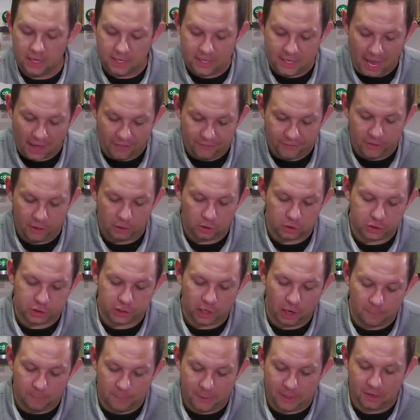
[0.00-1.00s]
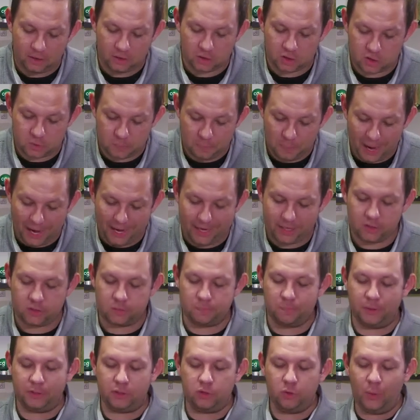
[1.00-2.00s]
Yet there shall be a
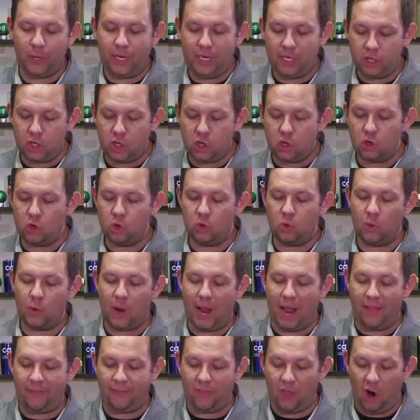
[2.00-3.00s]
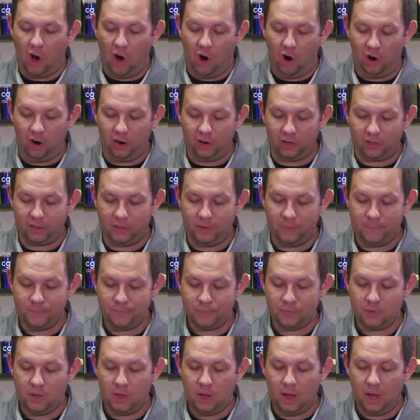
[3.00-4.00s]
space between you and the ark,
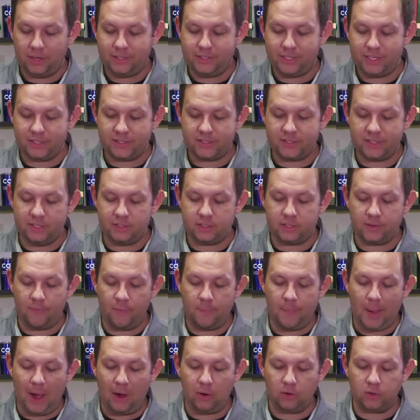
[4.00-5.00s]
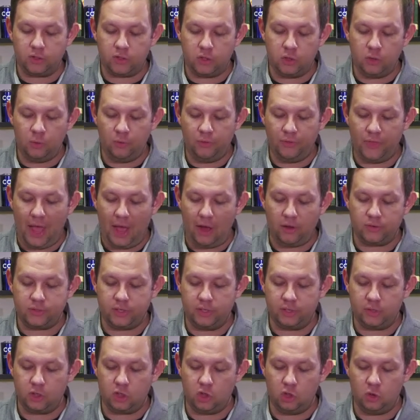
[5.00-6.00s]
a distance of about
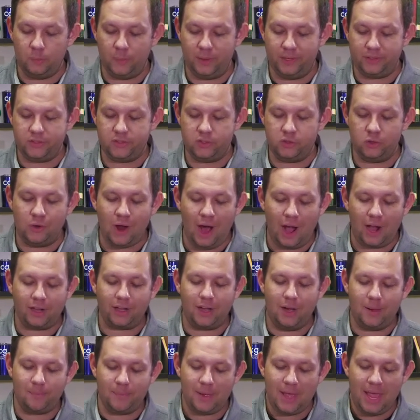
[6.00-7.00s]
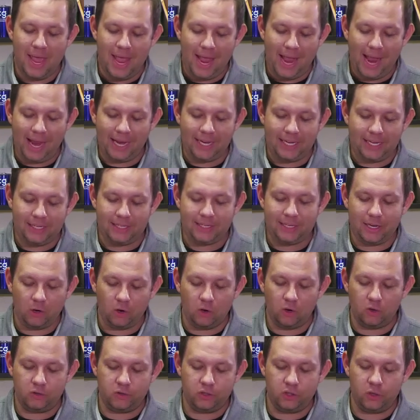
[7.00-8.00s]
2,000 cubits. Do not come any
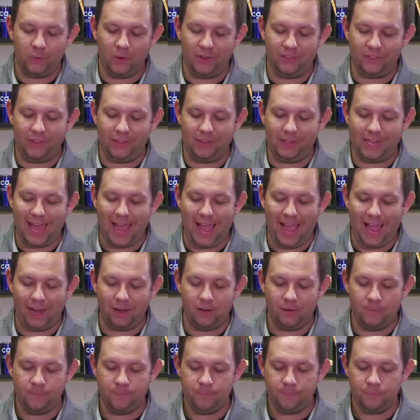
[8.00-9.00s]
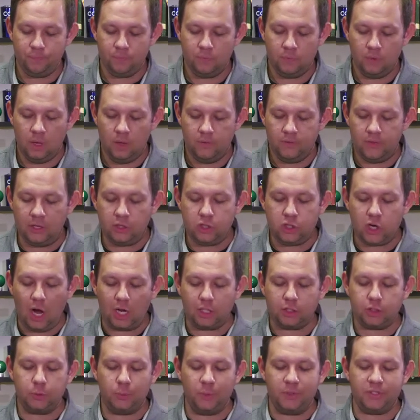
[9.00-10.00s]
nearer to it than that." Then
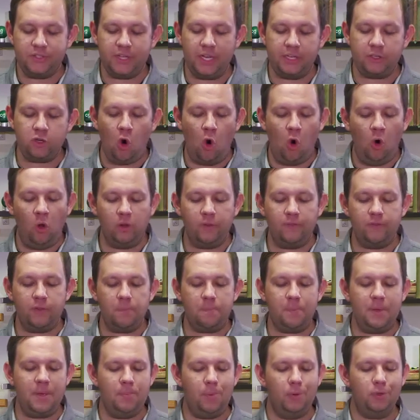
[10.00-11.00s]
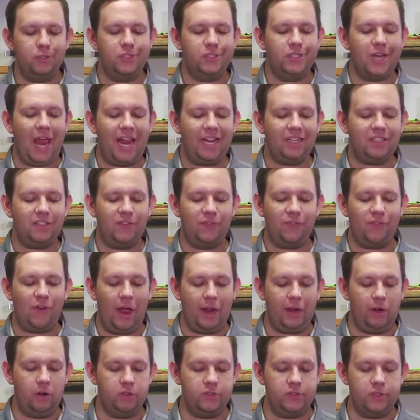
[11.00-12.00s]
Joshua said to all of the people,
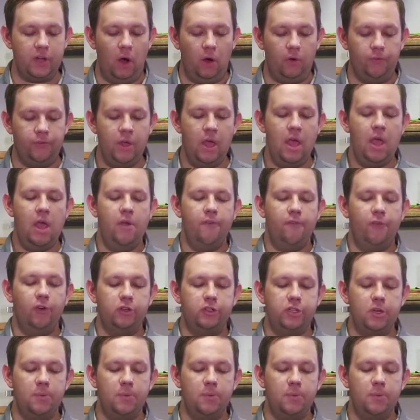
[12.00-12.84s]
"Sanctify yourself, for